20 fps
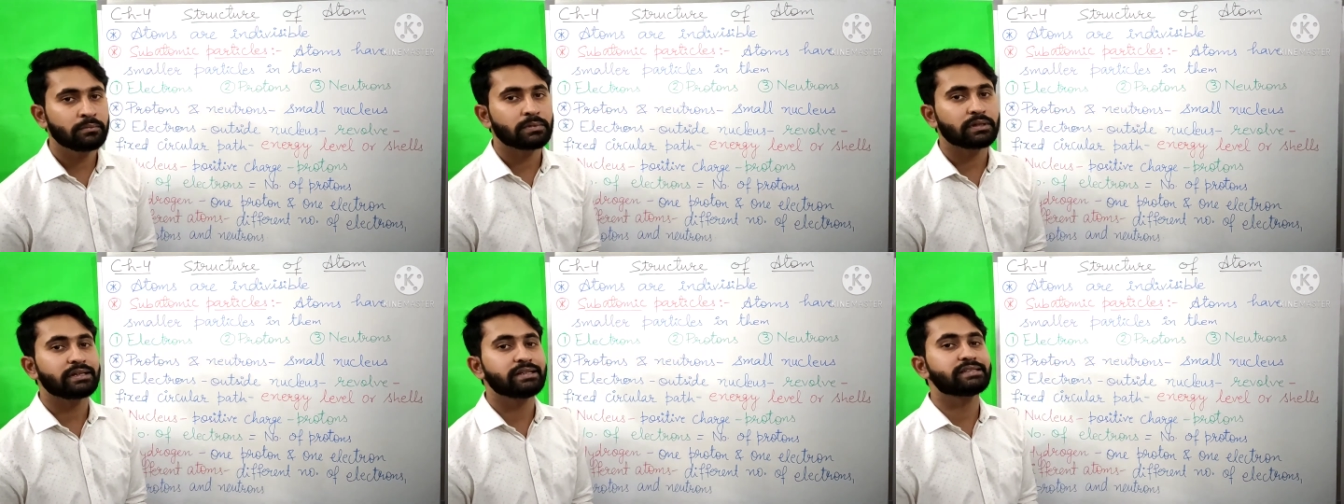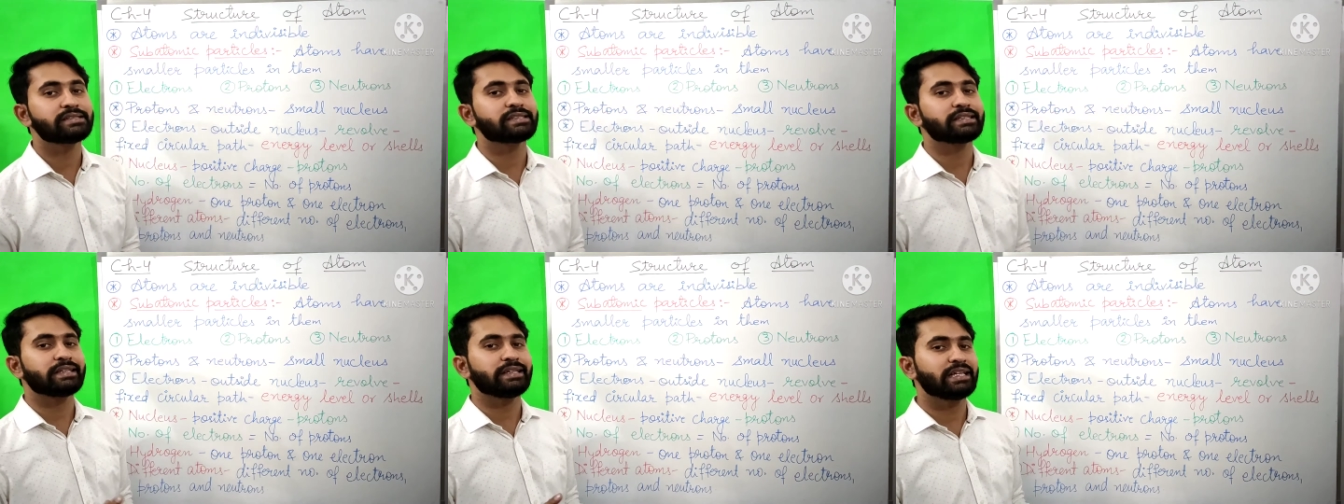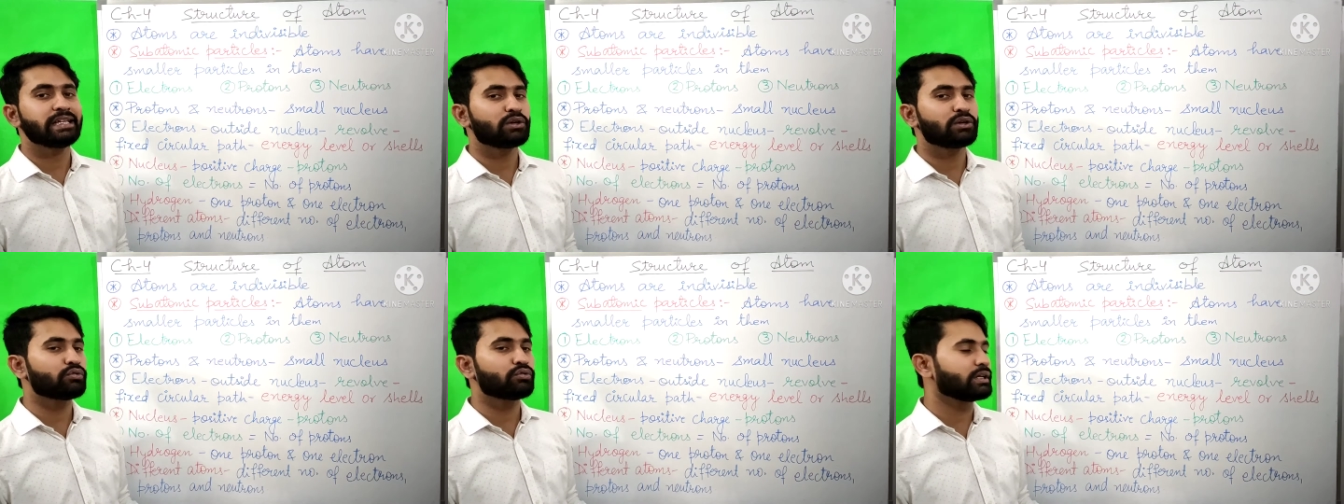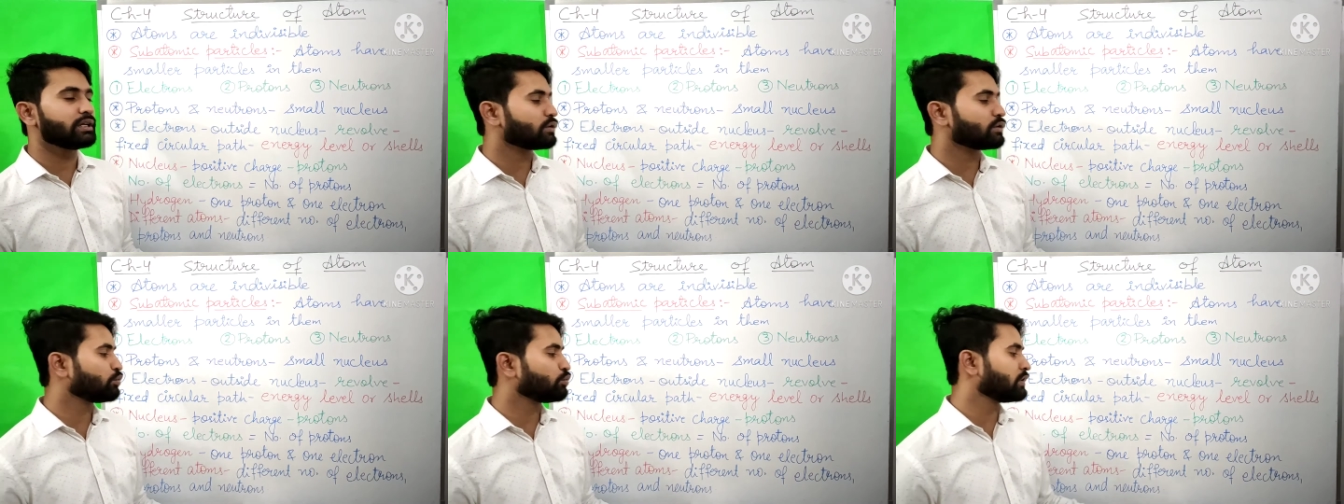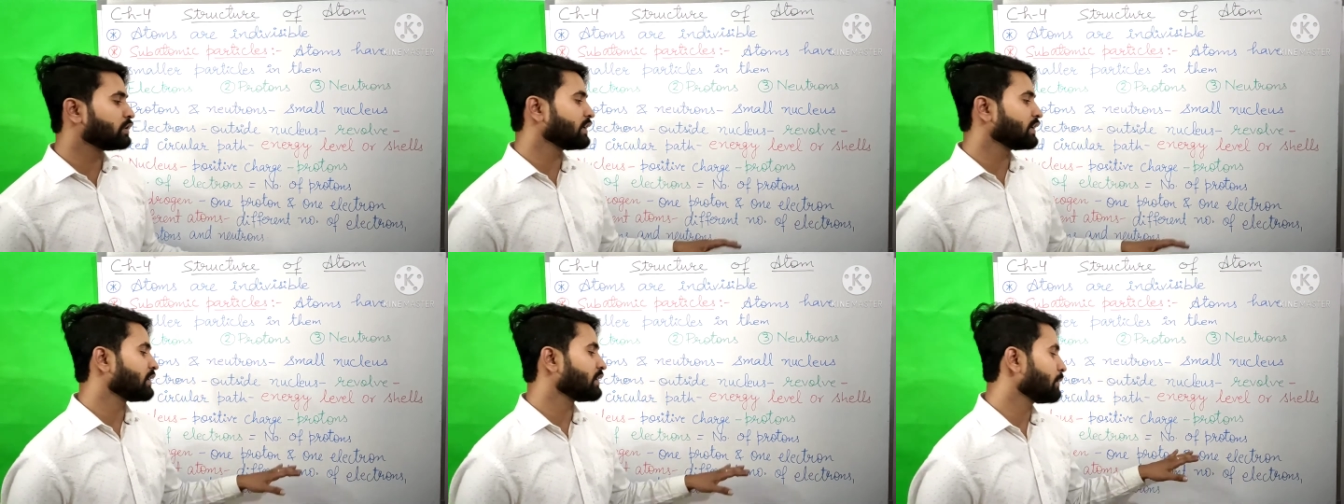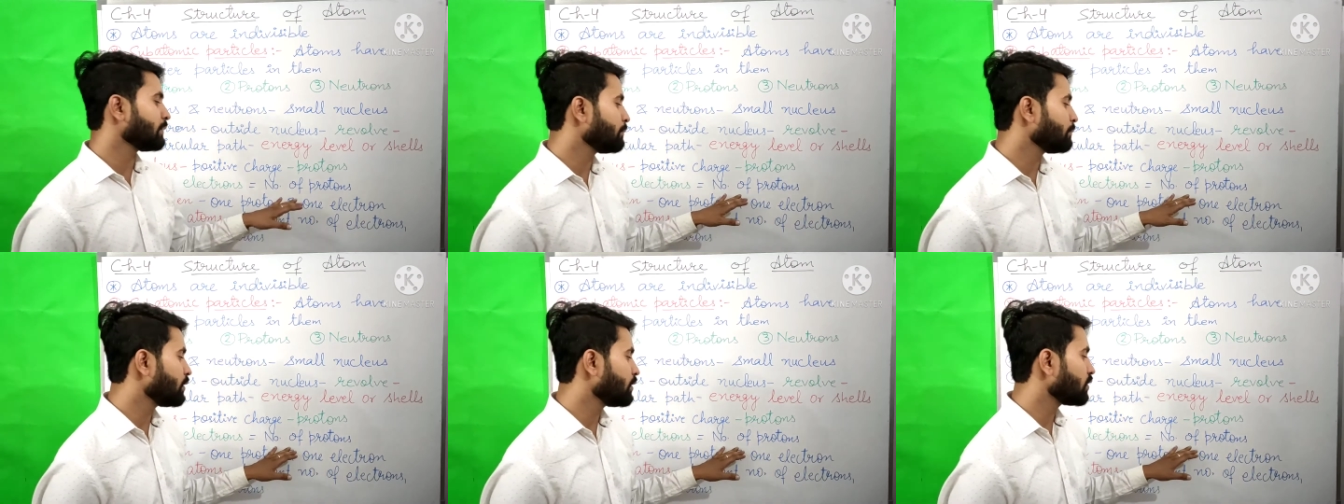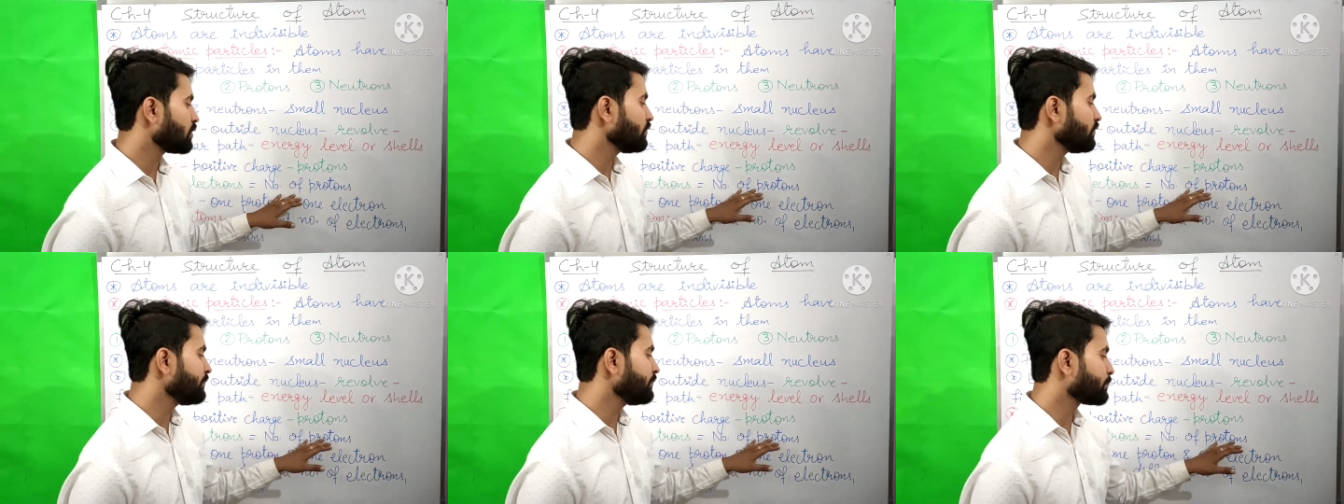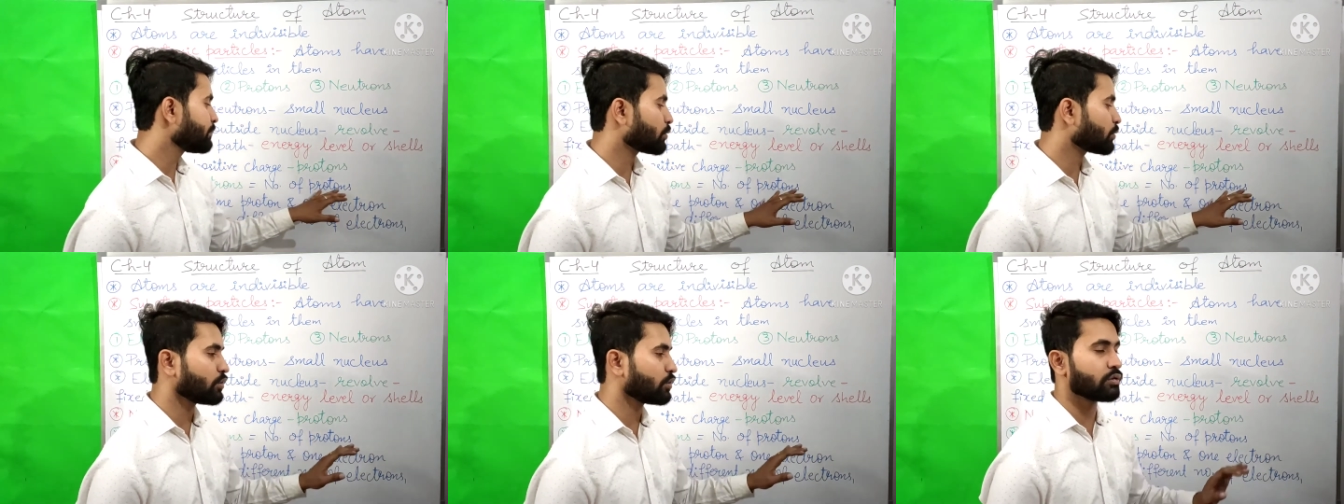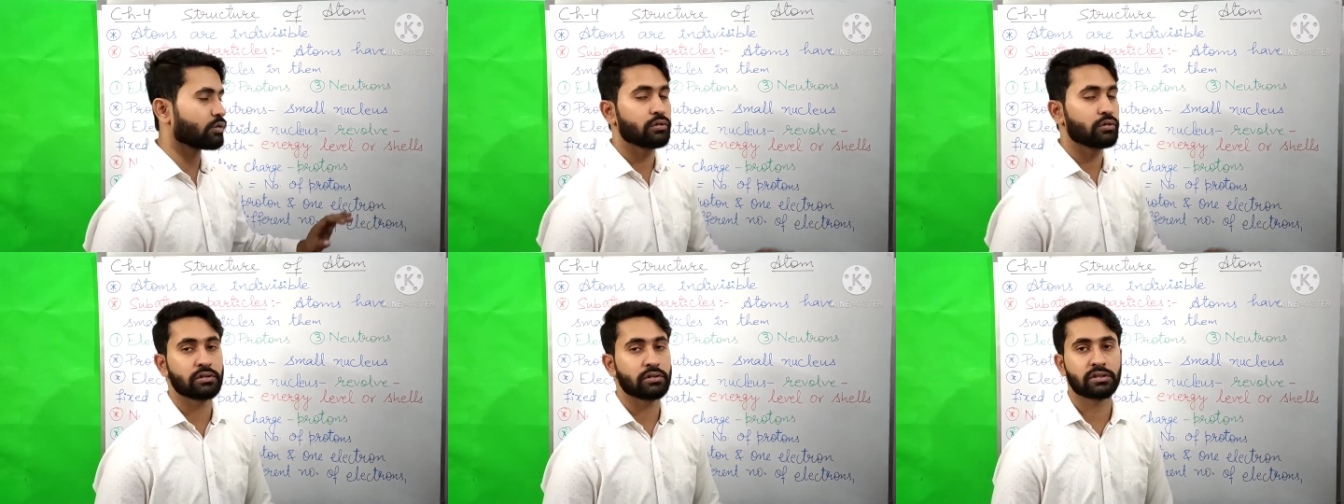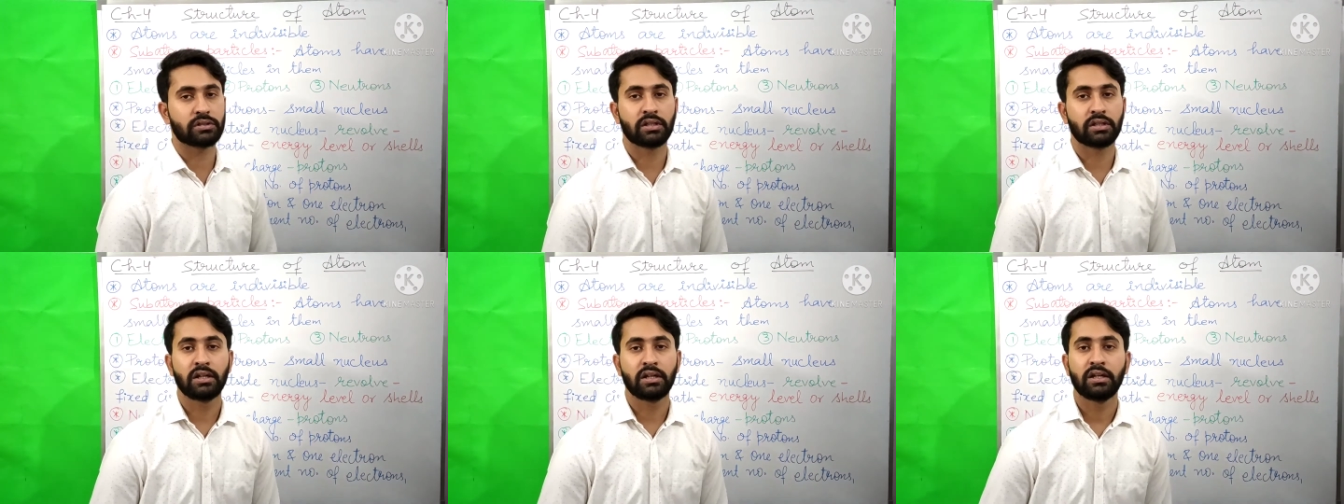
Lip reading: is equal to the number of protons,